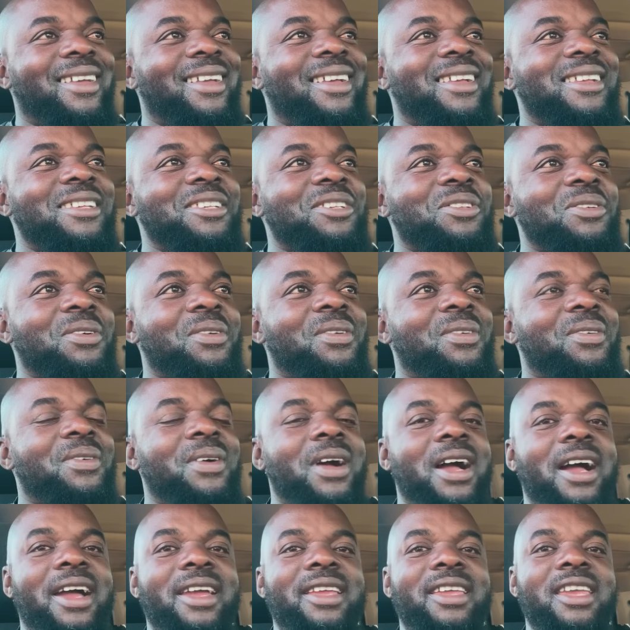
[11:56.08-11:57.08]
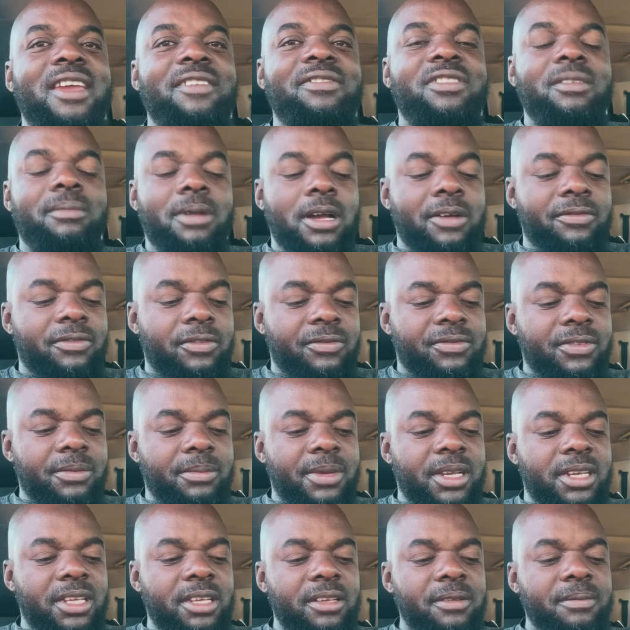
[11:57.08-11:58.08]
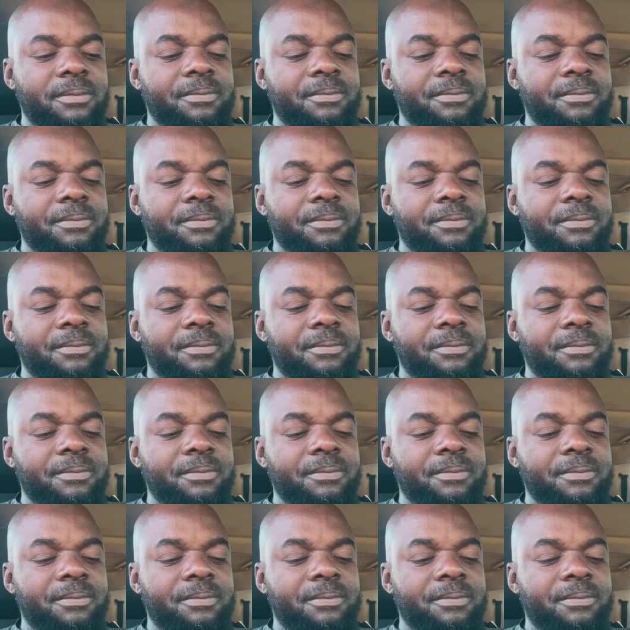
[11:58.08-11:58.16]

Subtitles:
So I gave them half of the money.